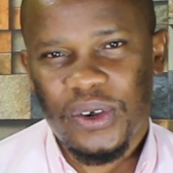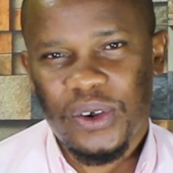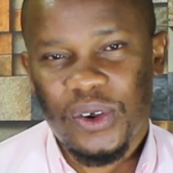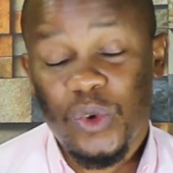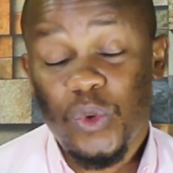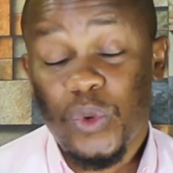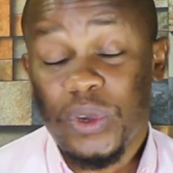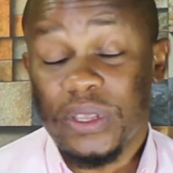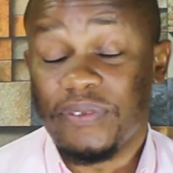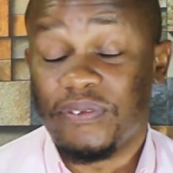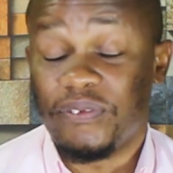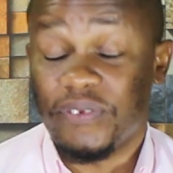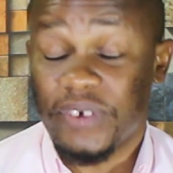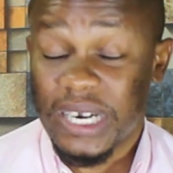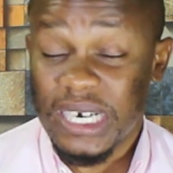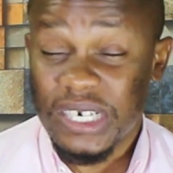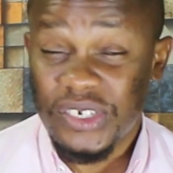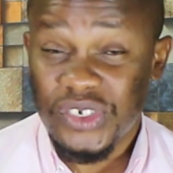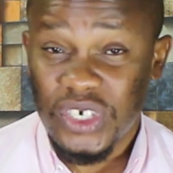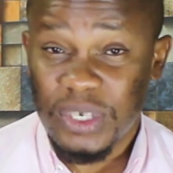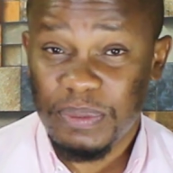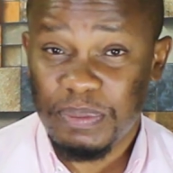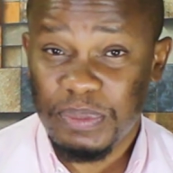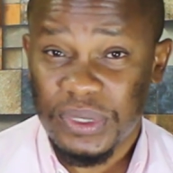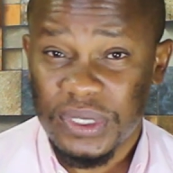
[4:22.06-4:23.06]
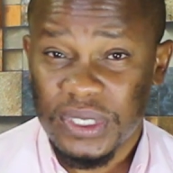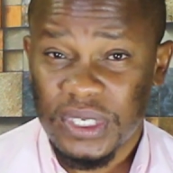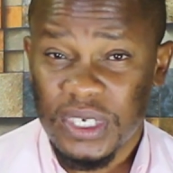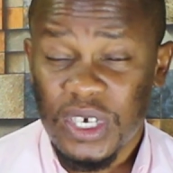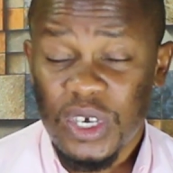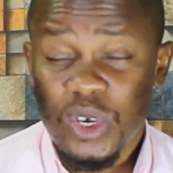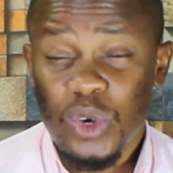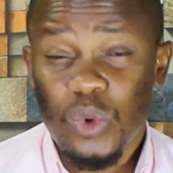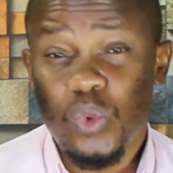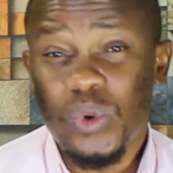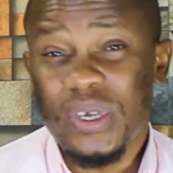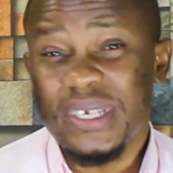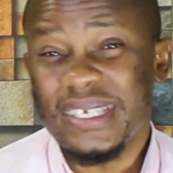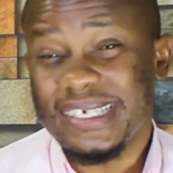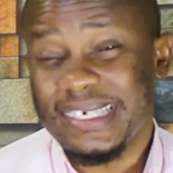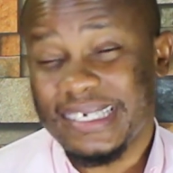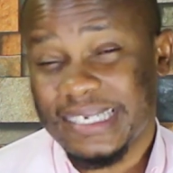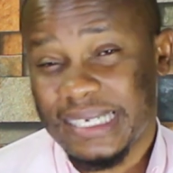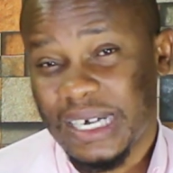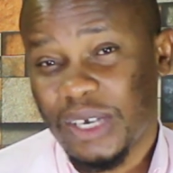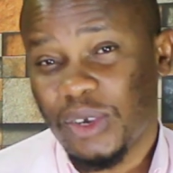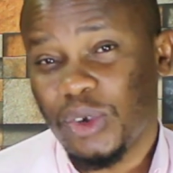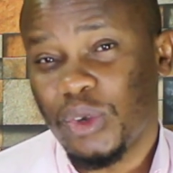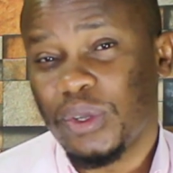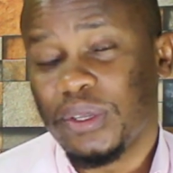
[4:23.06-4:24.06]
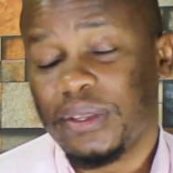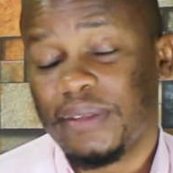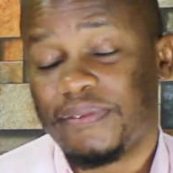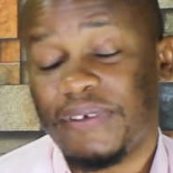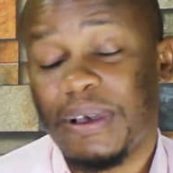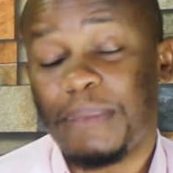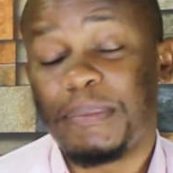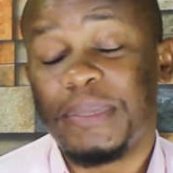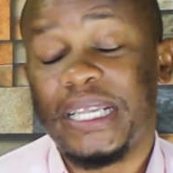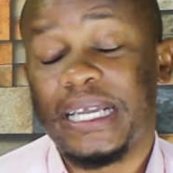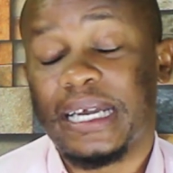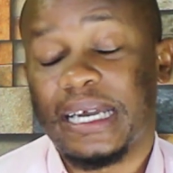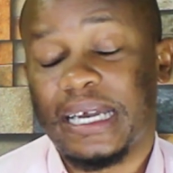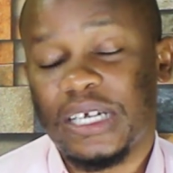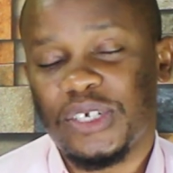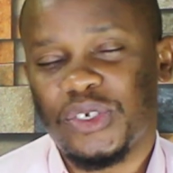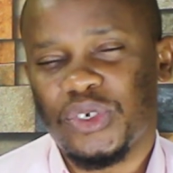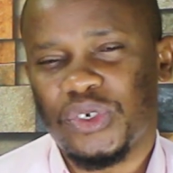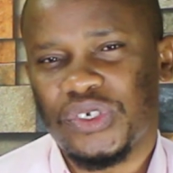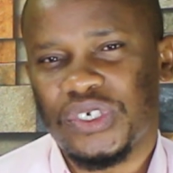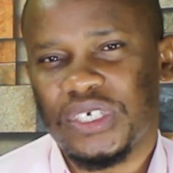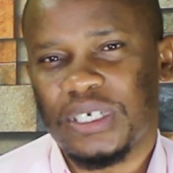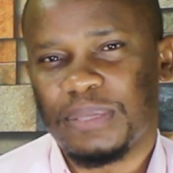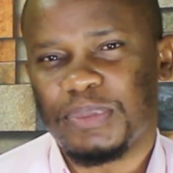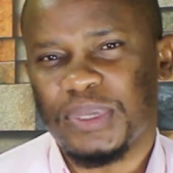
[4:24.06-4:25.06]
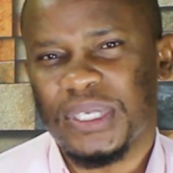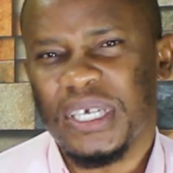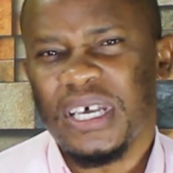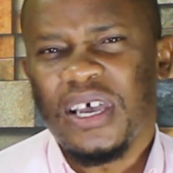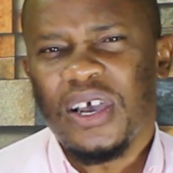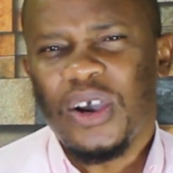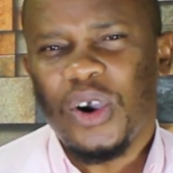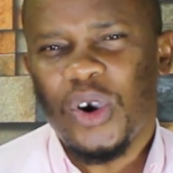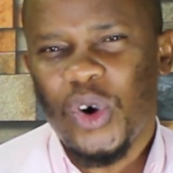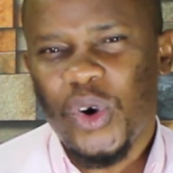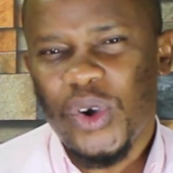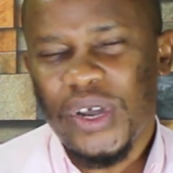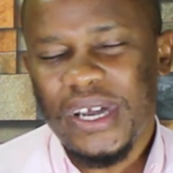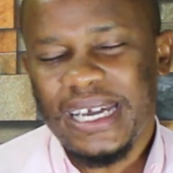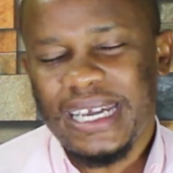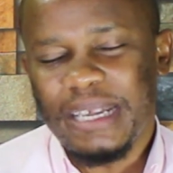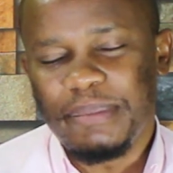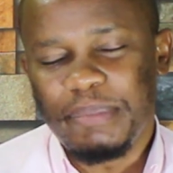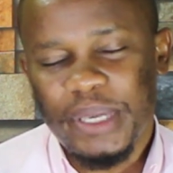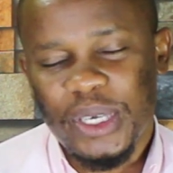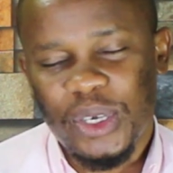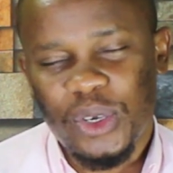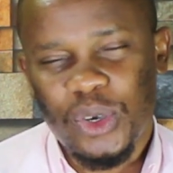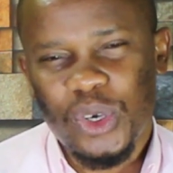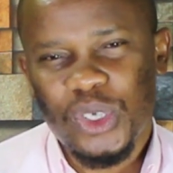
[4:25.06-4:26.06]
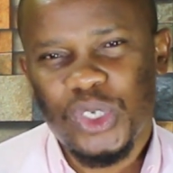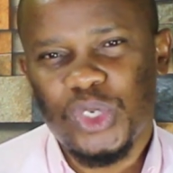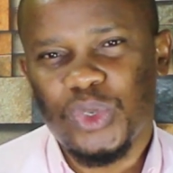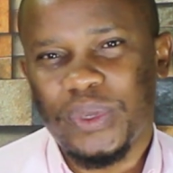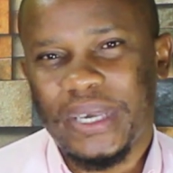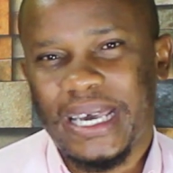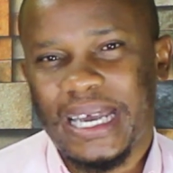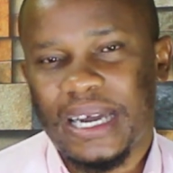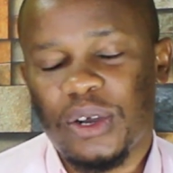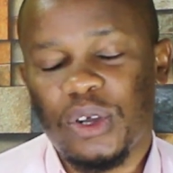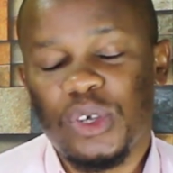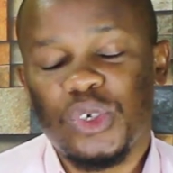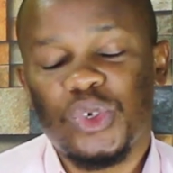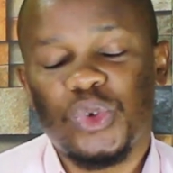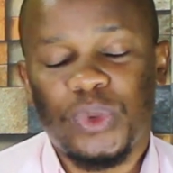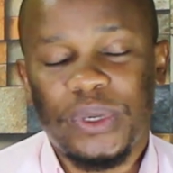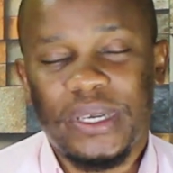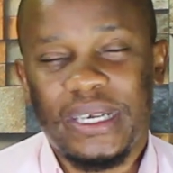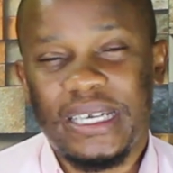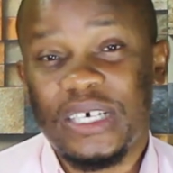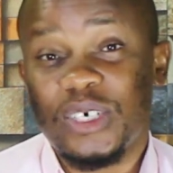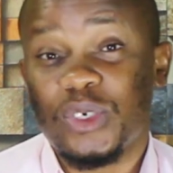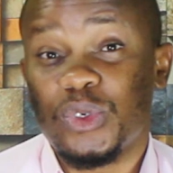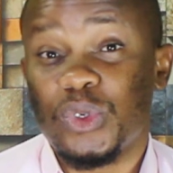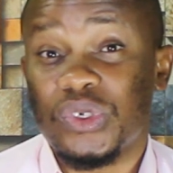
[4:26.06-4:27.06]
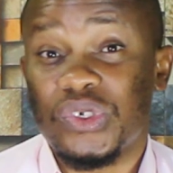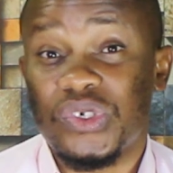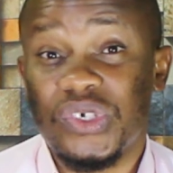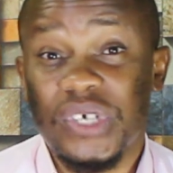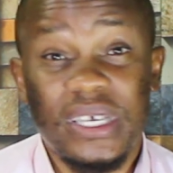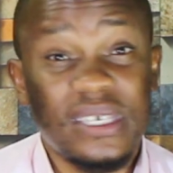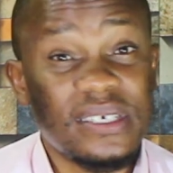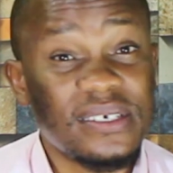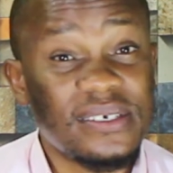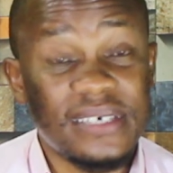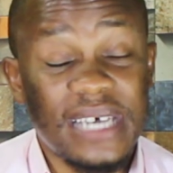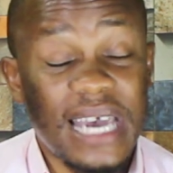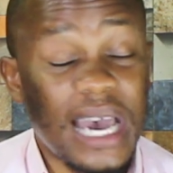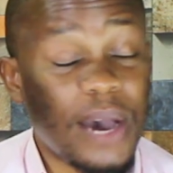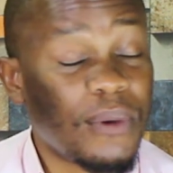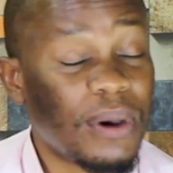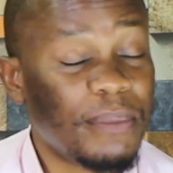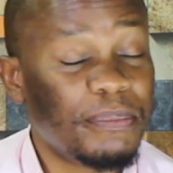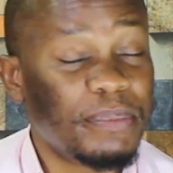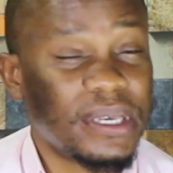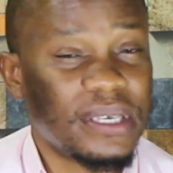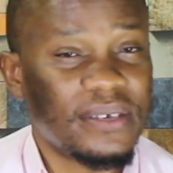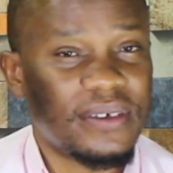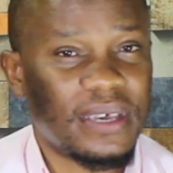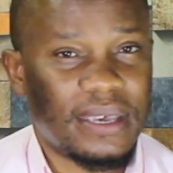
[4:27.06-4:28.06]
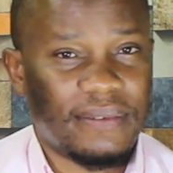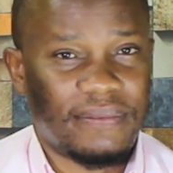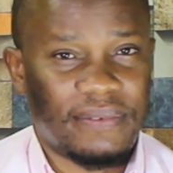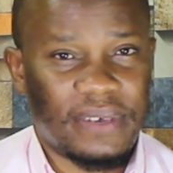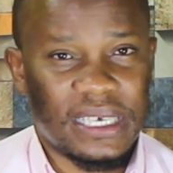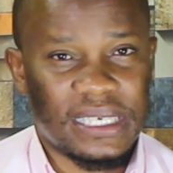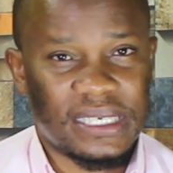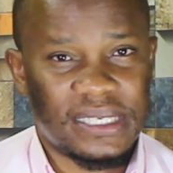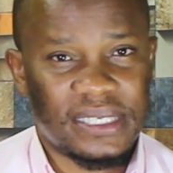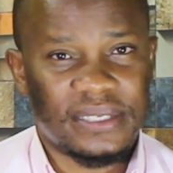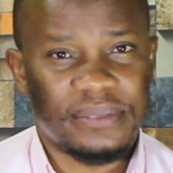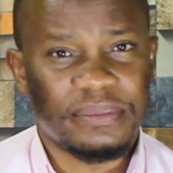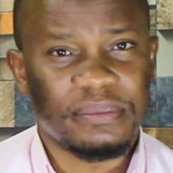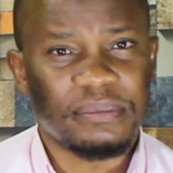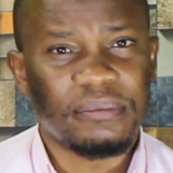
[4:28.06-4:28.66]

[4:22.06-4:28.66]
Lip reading: with friendships. We struggle with family relationships only because we are not willing to change our behaviors.